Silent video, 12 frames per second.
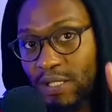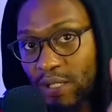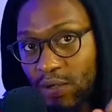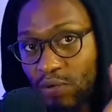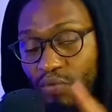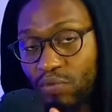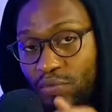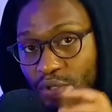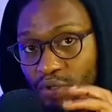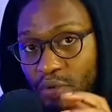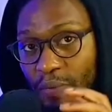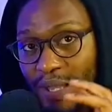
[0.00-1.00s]
will be
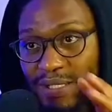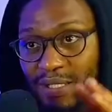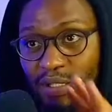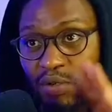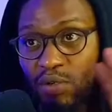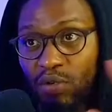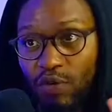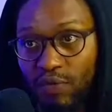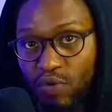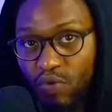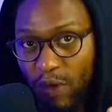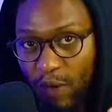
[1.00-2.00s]
surpassing the whole of
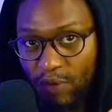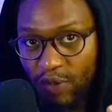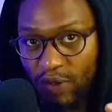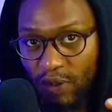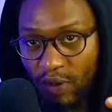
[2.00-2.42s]
New Band Music.